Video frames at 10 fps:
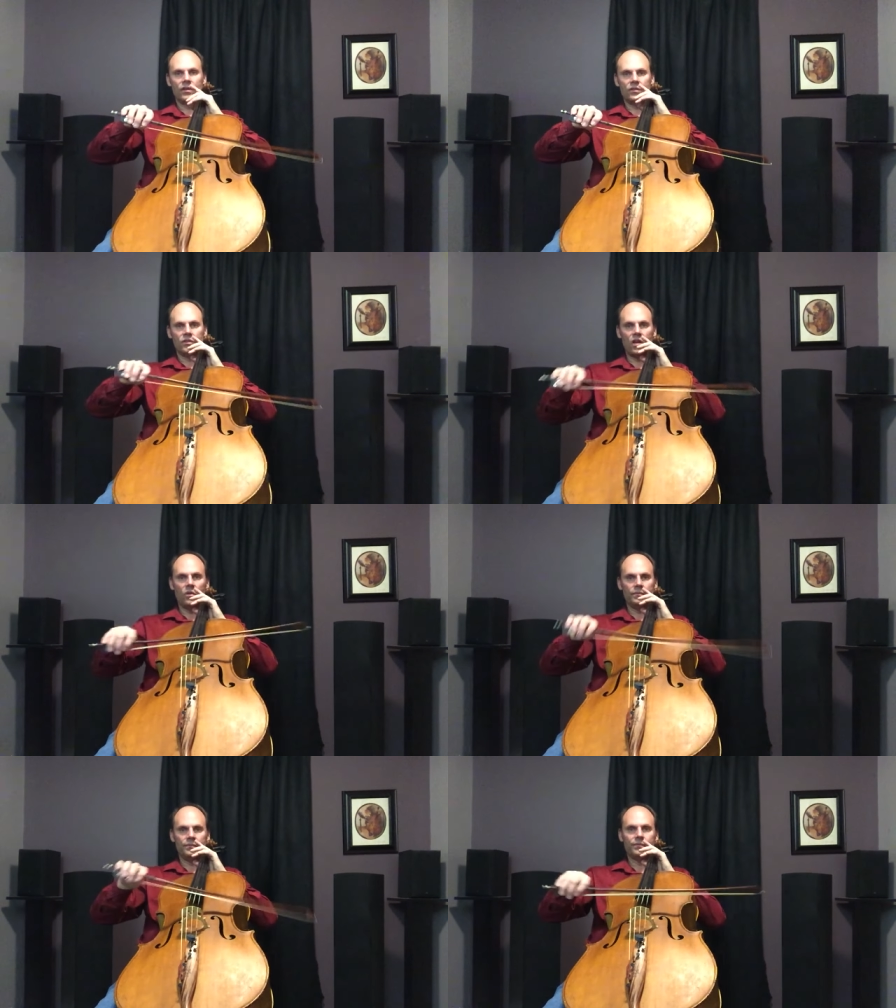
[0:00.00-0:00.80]

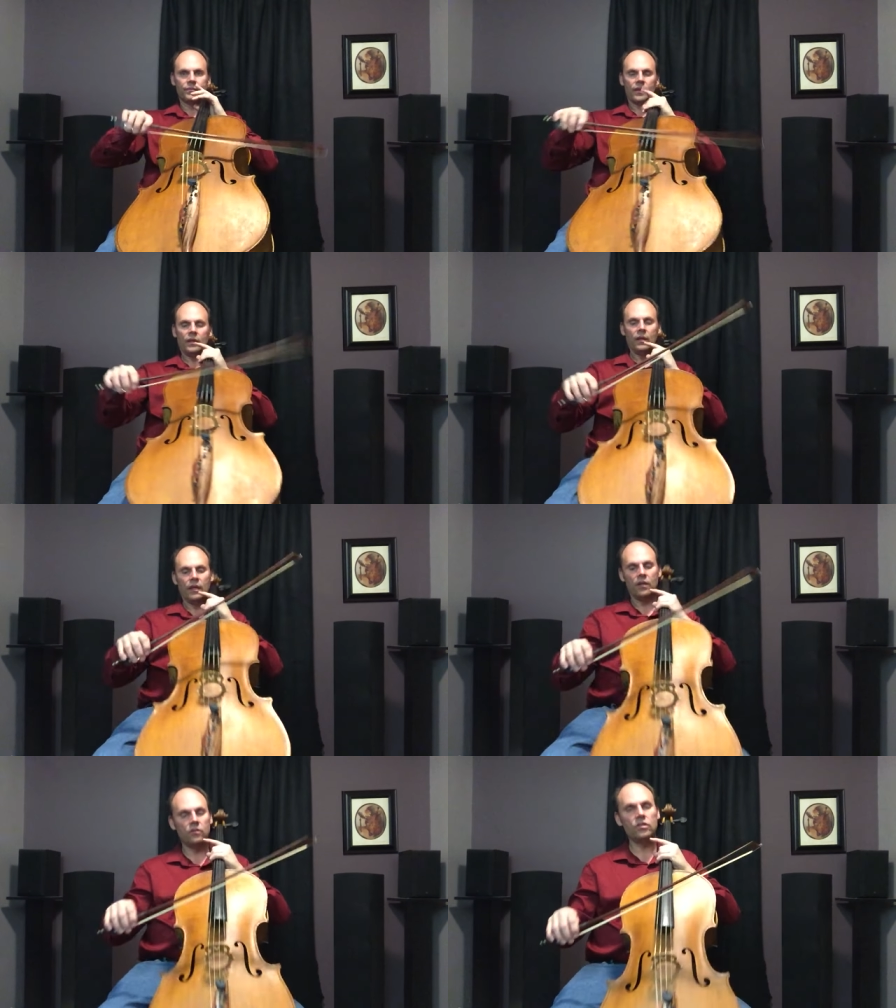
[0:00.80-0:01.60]
so
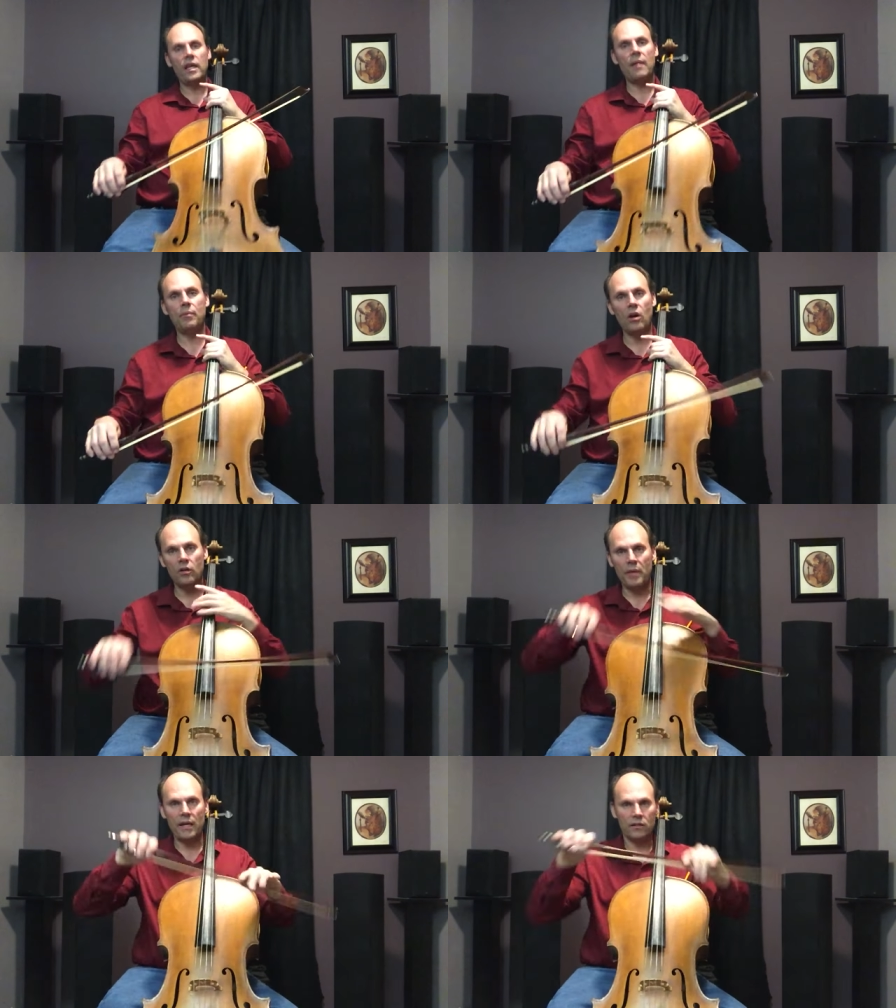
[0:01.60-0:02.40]
it'll just happen
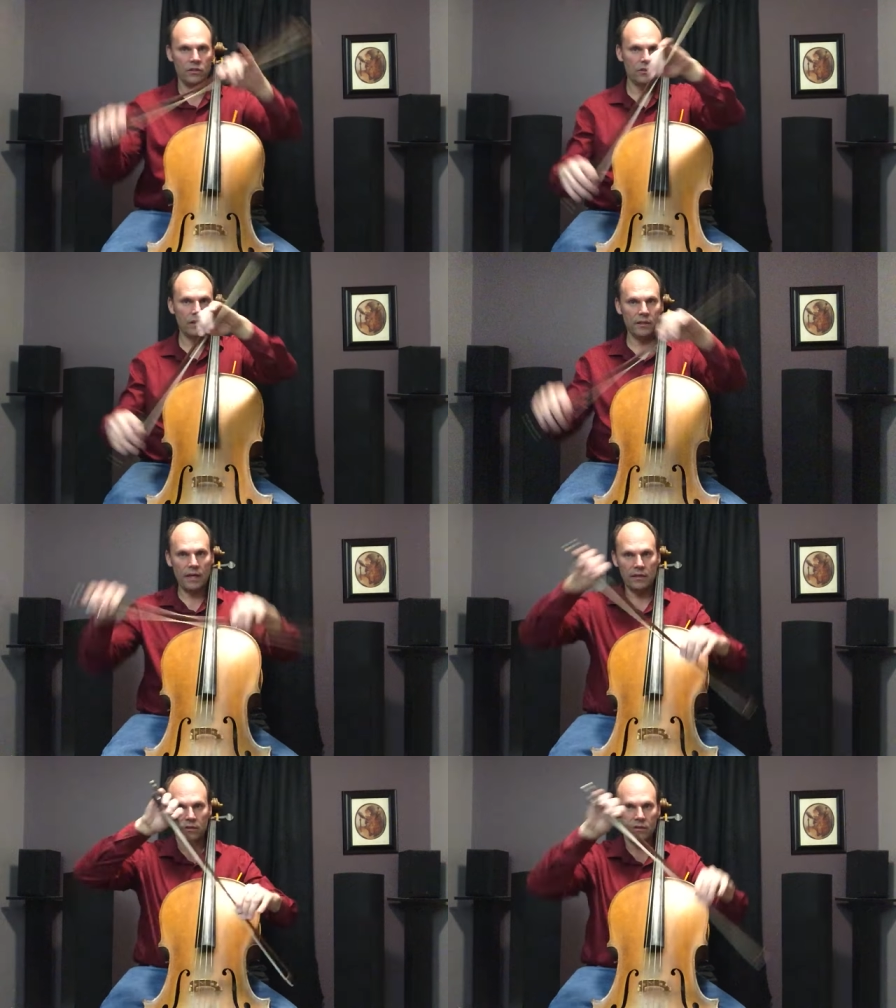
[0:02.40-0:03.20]
automatically. You'll get
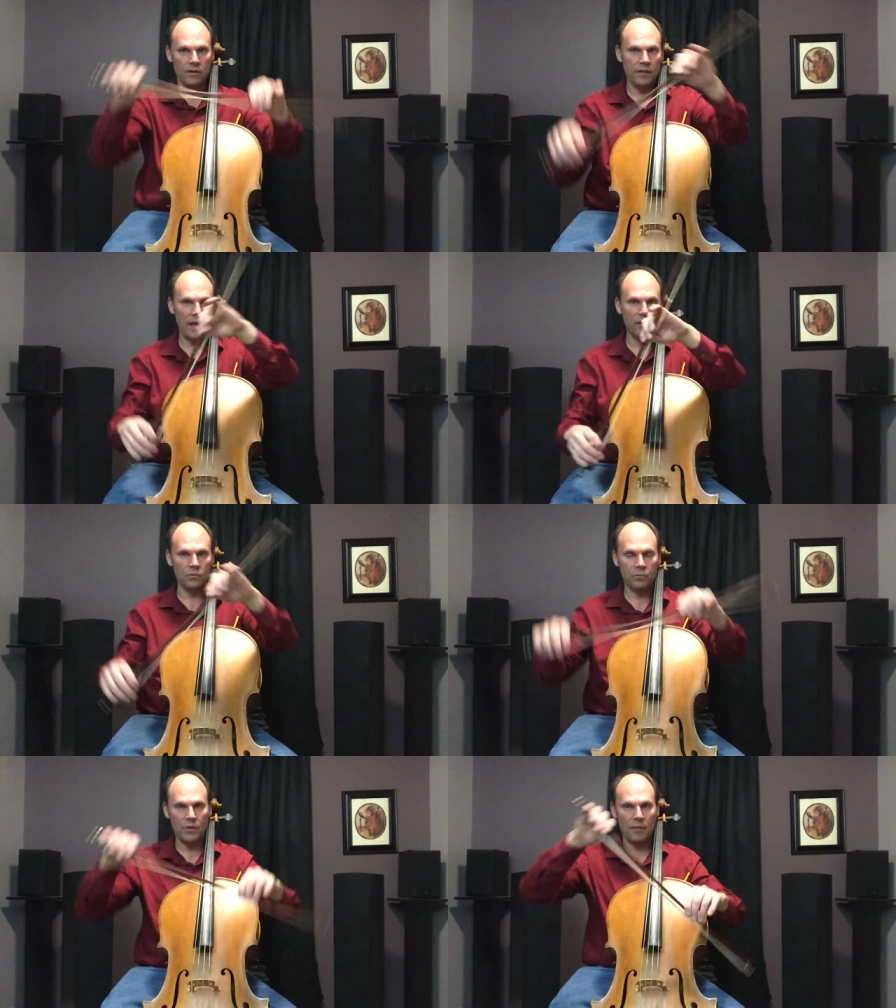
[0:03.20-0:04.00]
that,
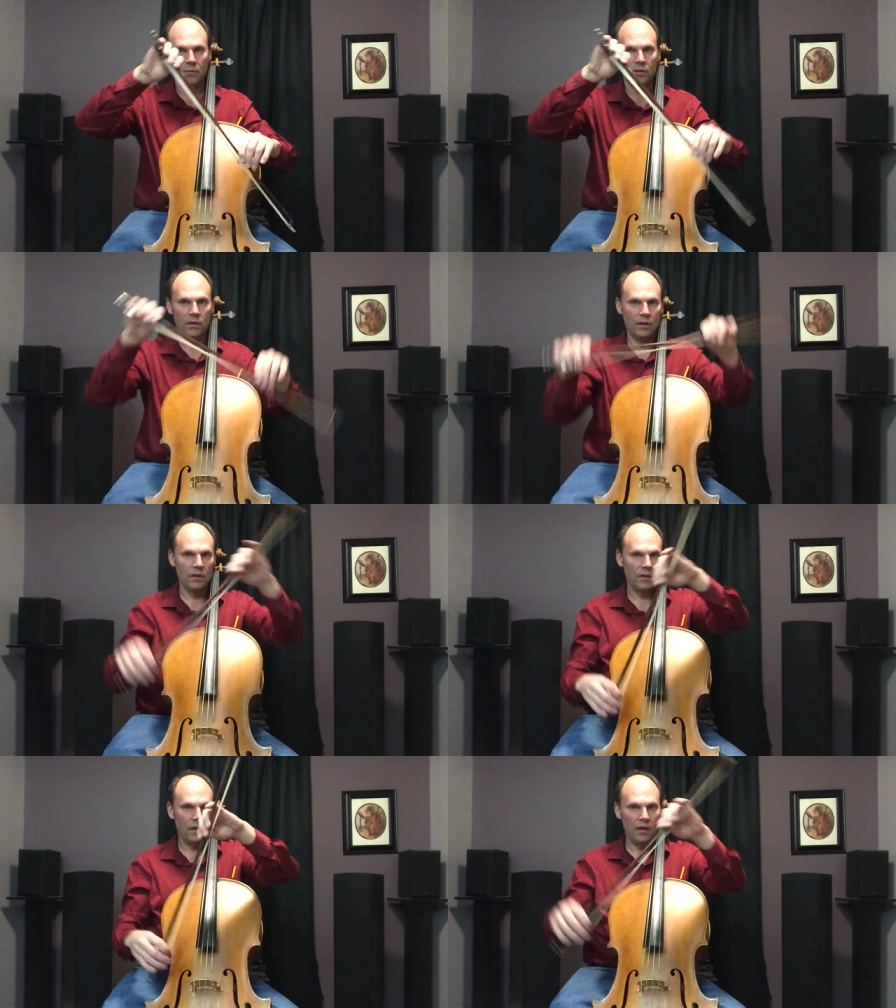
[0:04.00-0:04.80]
that proper
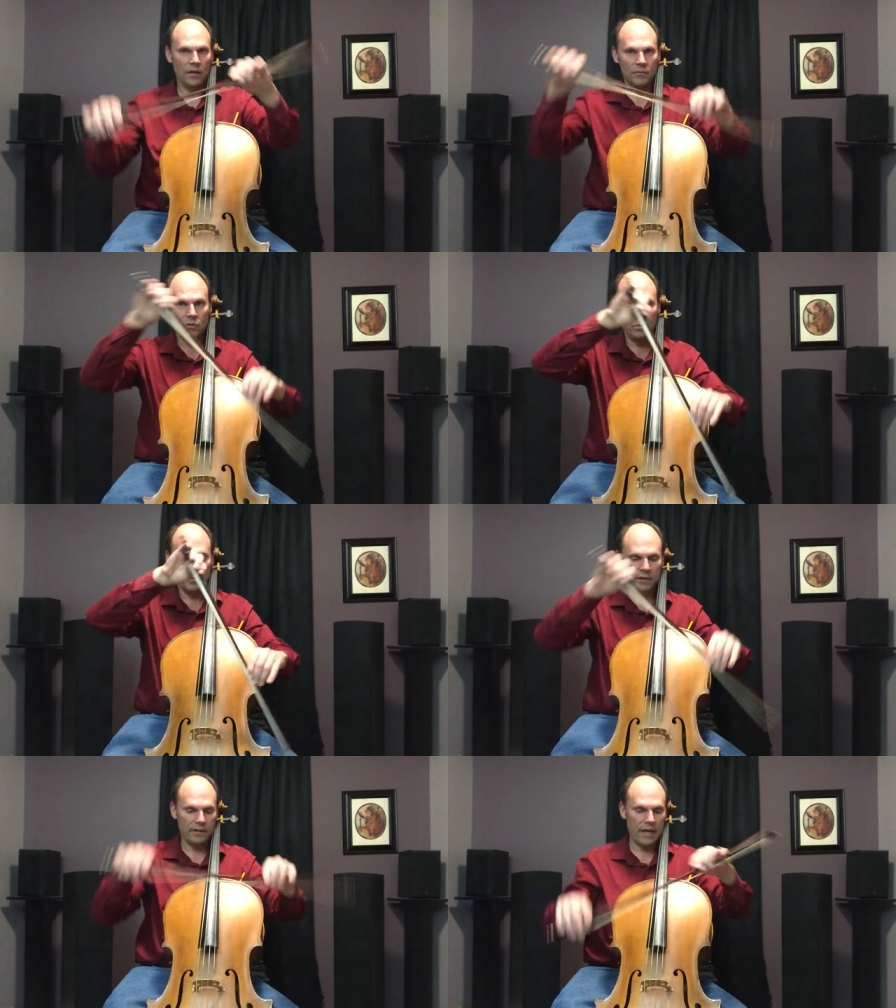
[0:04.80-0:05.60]
um, loop
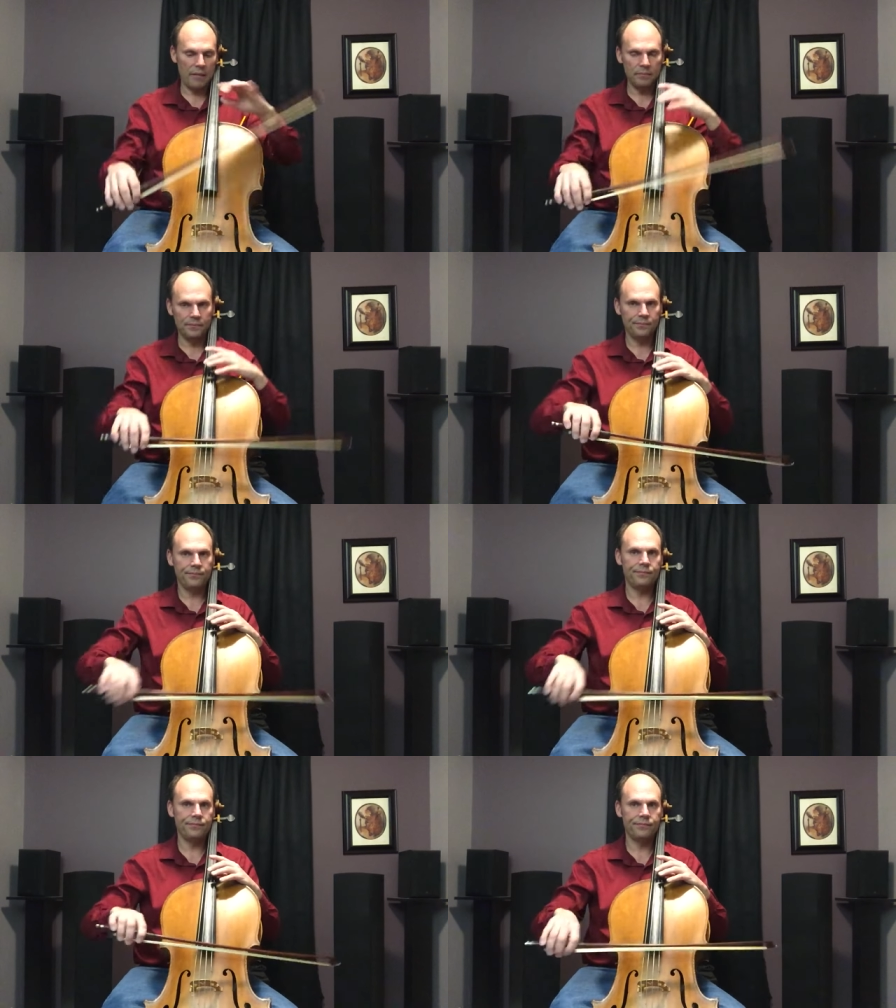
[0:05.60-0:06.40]
at the top
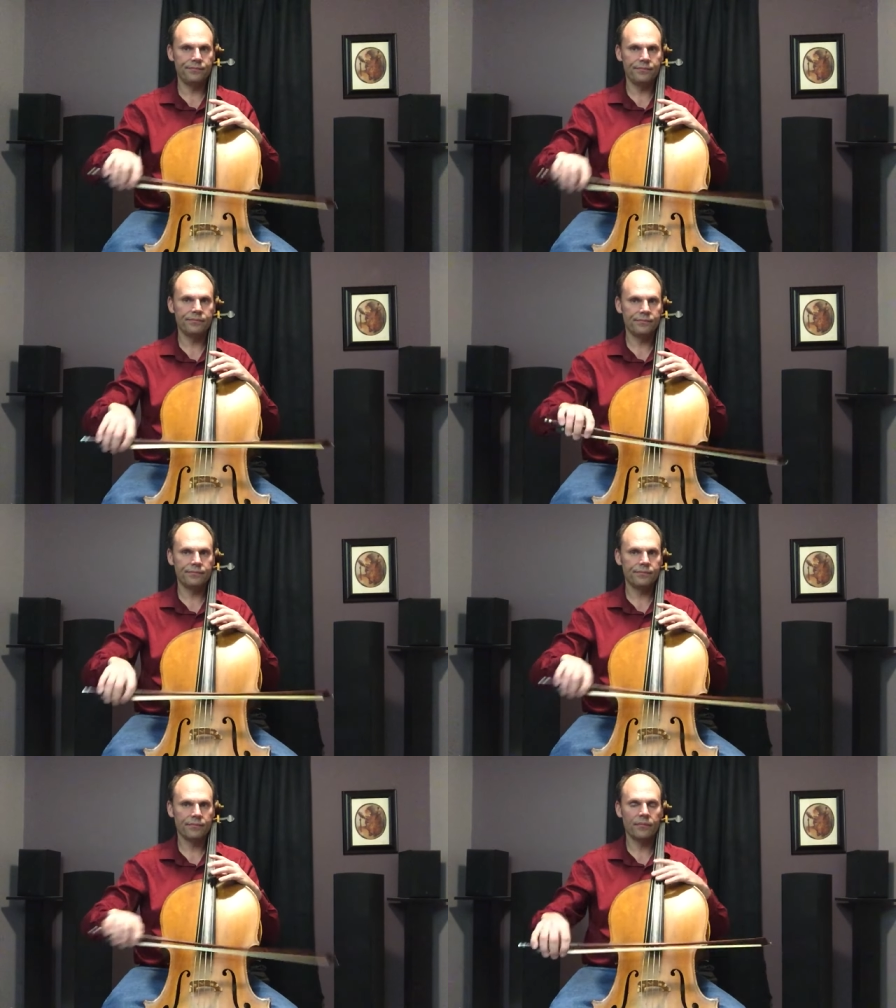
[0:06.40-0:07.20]

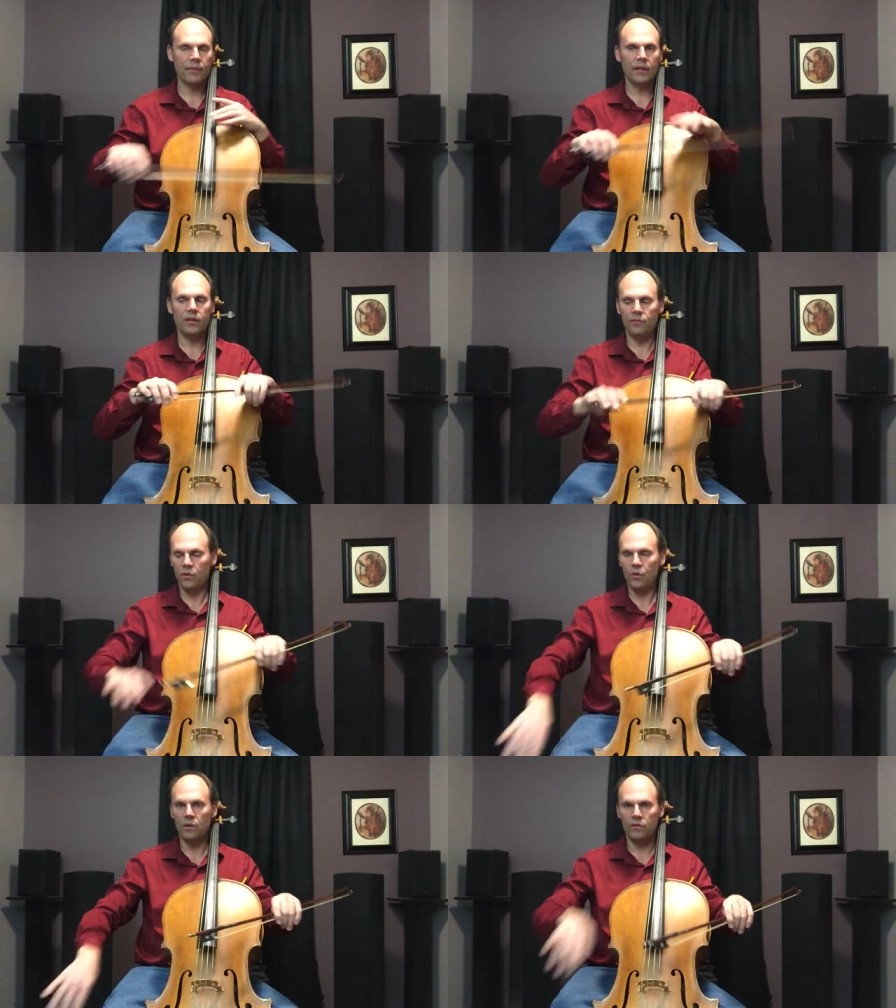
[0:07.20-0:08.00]
if
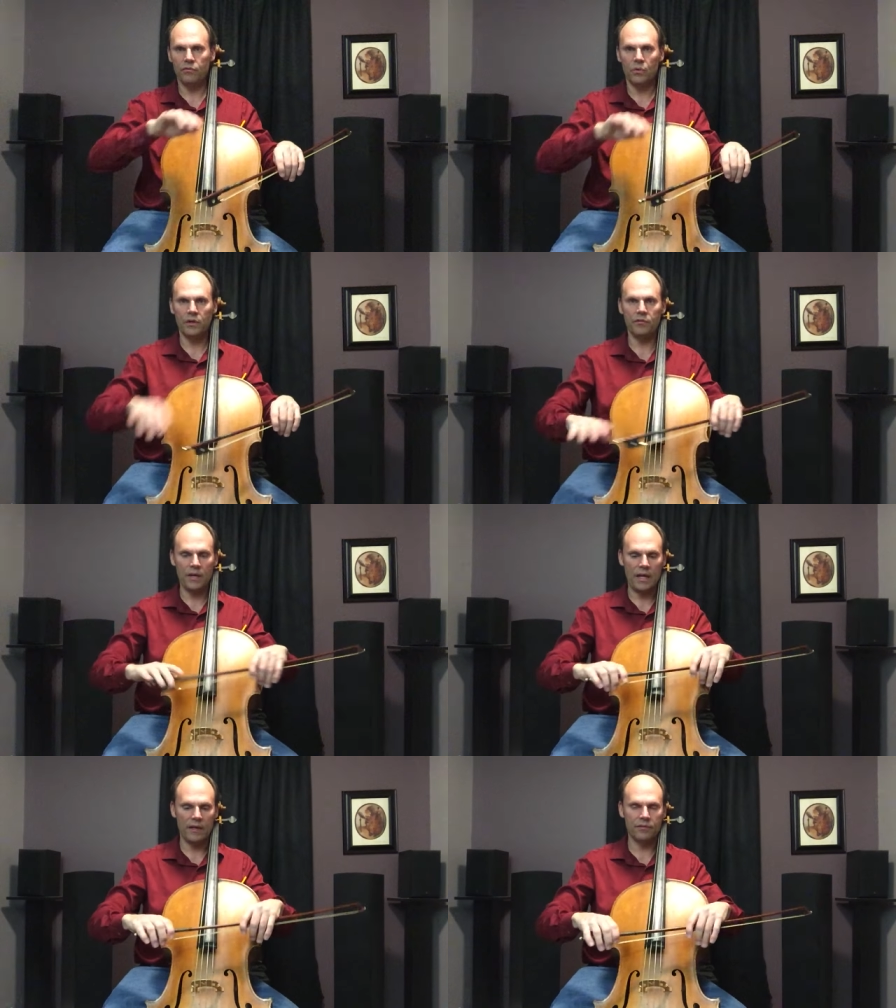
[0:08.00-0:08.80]
you go at the
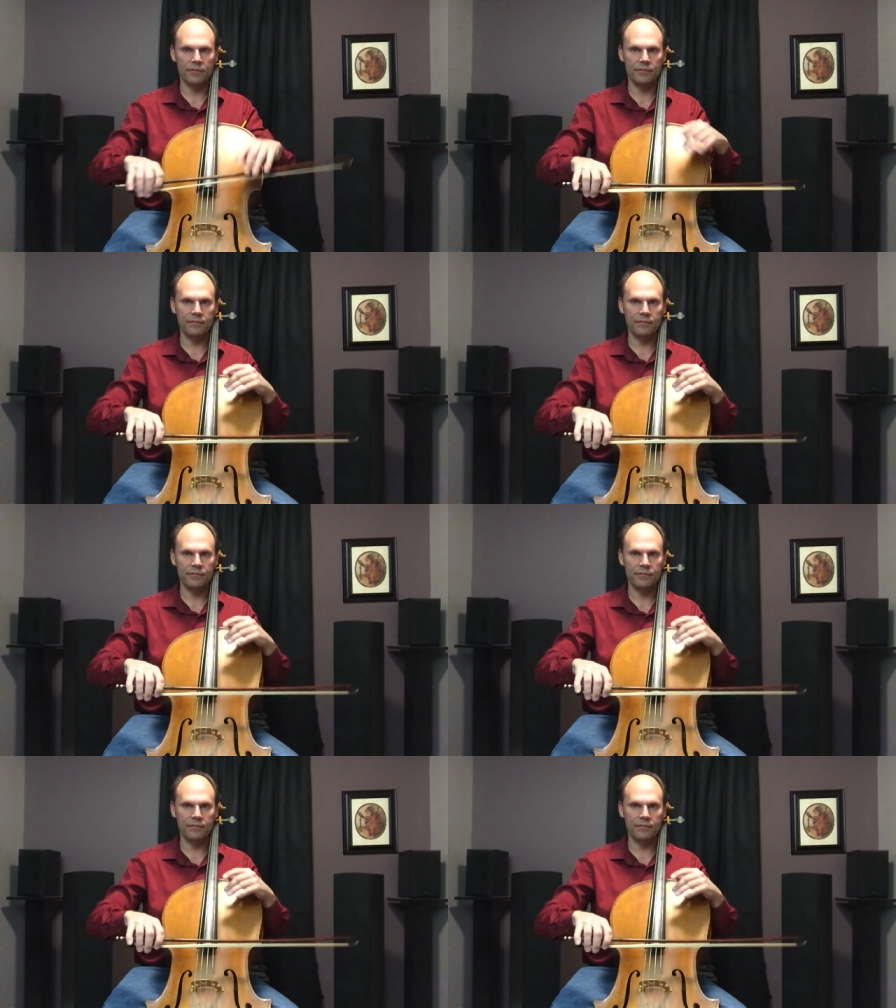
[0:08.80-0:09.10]
45.